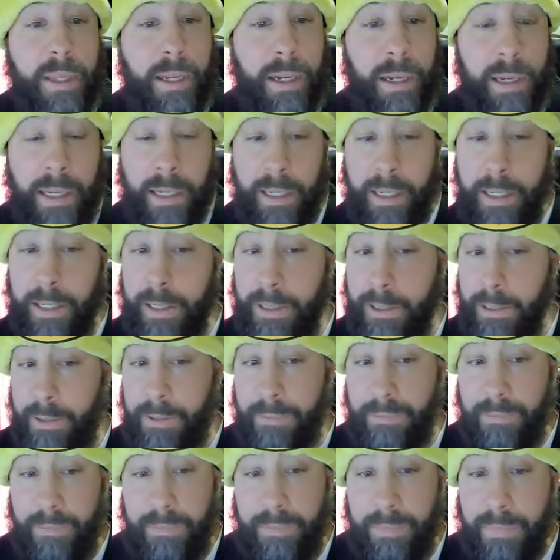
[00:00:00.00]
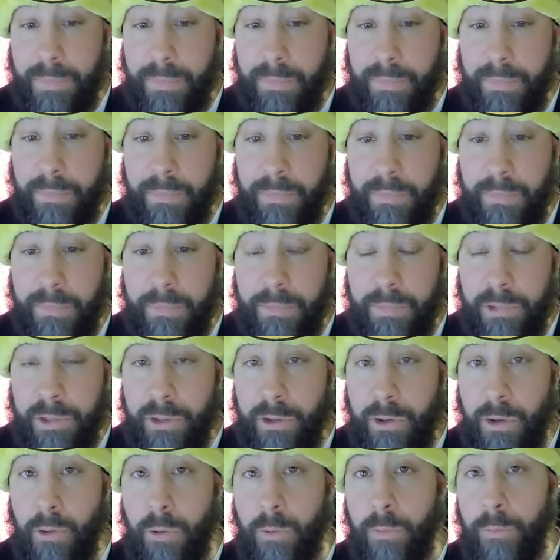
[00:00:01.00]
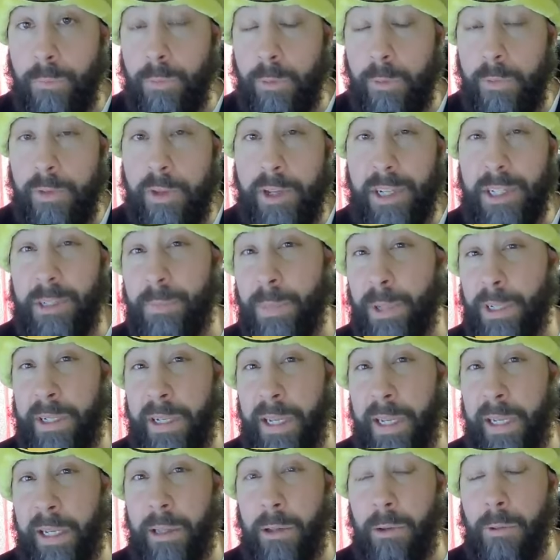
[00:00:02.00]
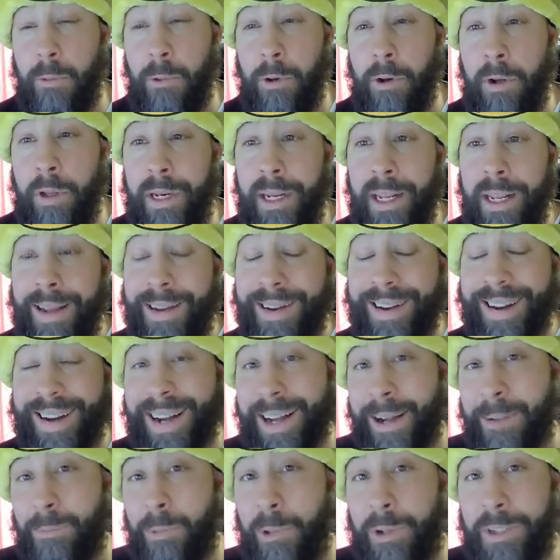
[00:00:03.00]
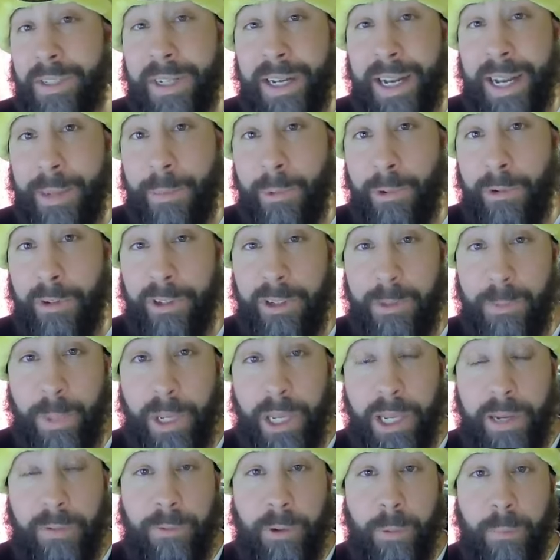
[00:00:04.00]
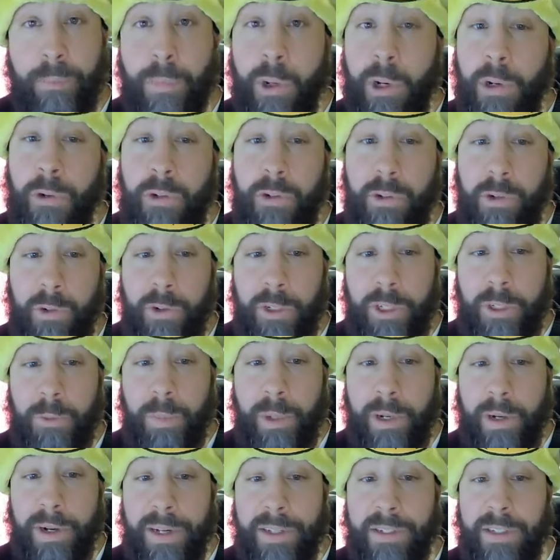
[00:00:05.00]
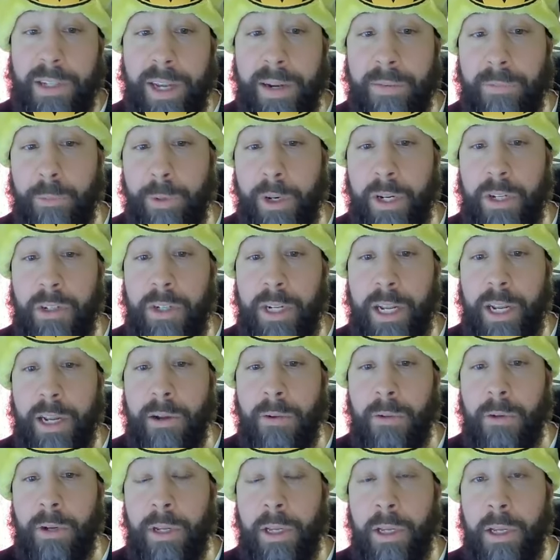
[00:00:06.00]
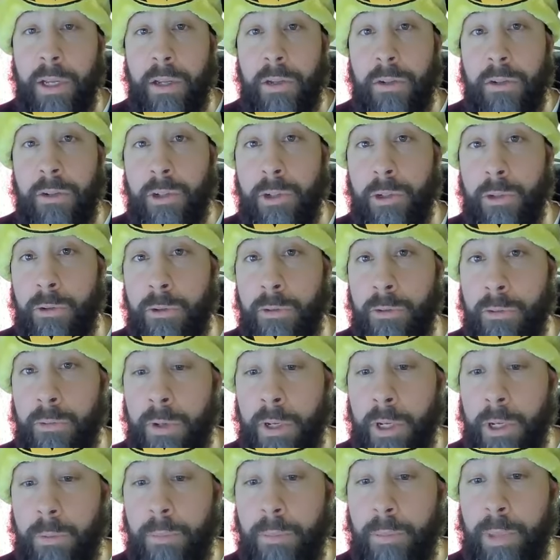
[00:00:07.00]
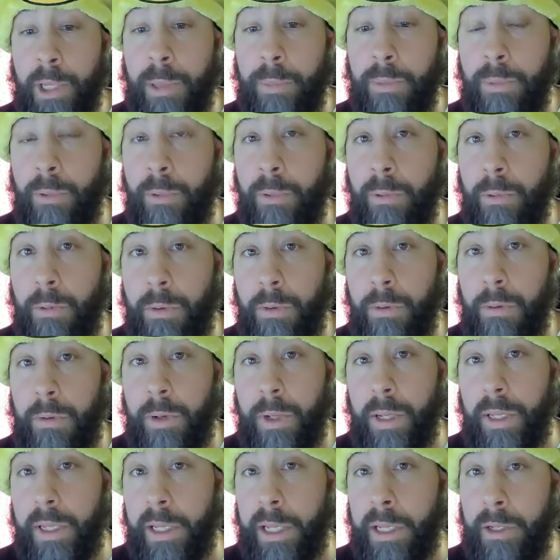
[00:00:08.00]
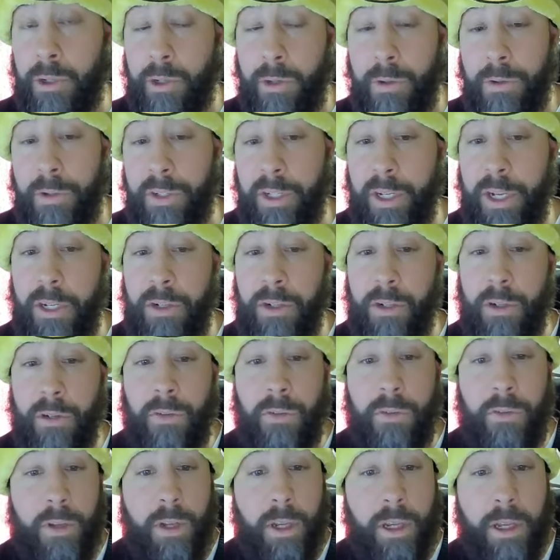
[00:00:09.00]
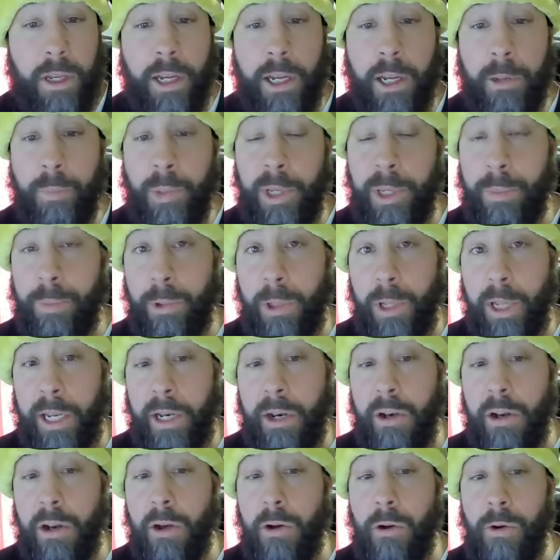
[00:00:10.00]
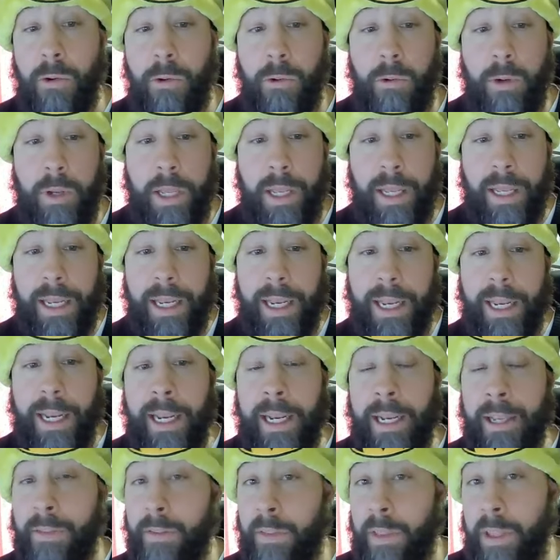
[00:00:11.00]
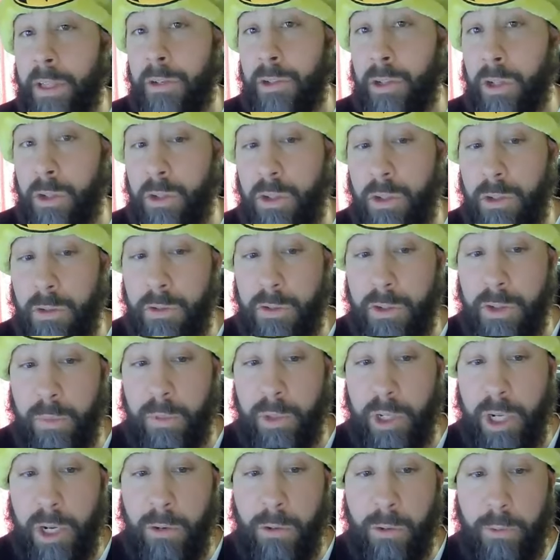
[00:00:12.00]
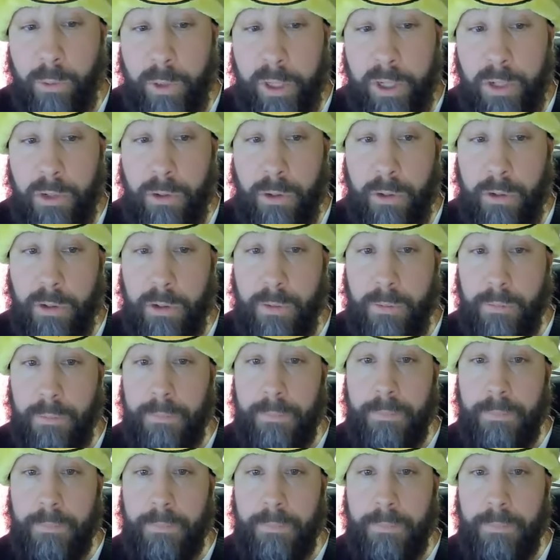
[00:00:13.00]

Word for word: Uh, so for this particular one, I wasn't able to speak from personal experience. I've reached out to people, insurance agents, uh, people I know, and then just some general research.